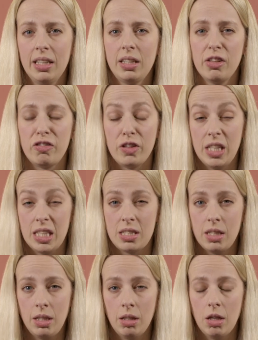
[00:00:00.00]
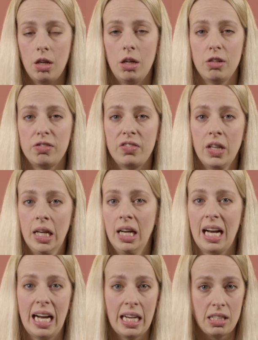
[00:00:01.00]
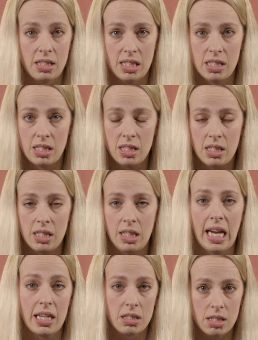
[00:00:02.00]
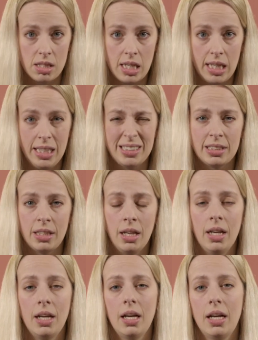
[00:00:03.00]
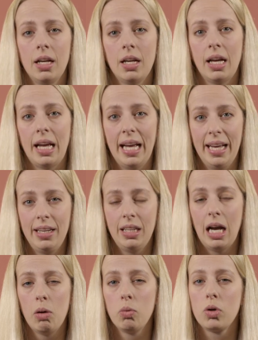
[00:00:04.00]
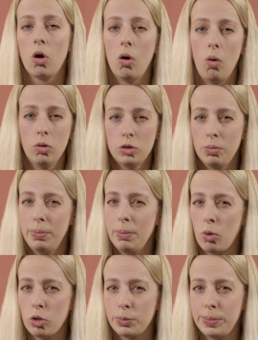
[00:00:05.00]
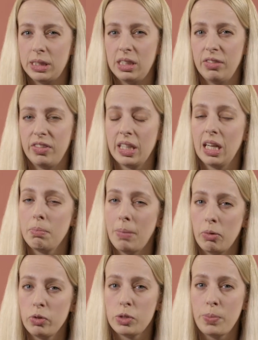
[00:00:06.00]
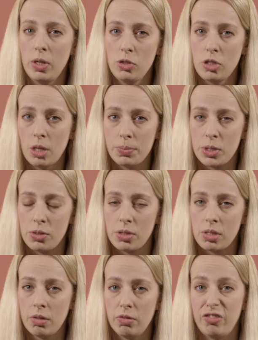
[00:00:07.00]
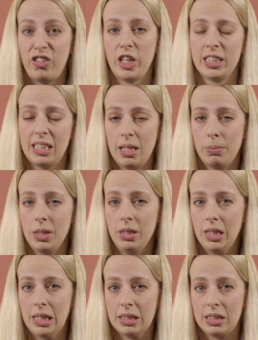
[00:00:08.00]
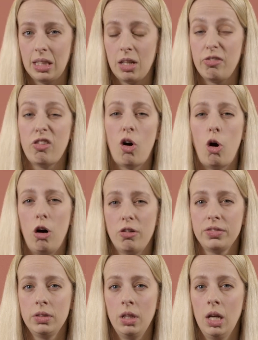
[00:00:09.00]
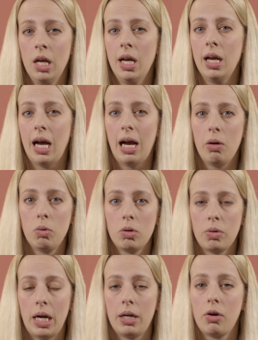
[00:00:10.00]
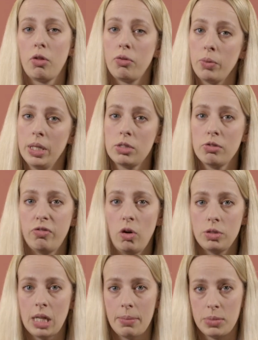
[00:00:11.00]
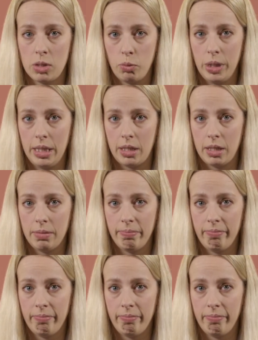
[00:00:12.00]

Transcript: a definition of high intensity exercise, and I would also be more specific in my response options. For example, instead of often, I would write 3 to 4 times a week.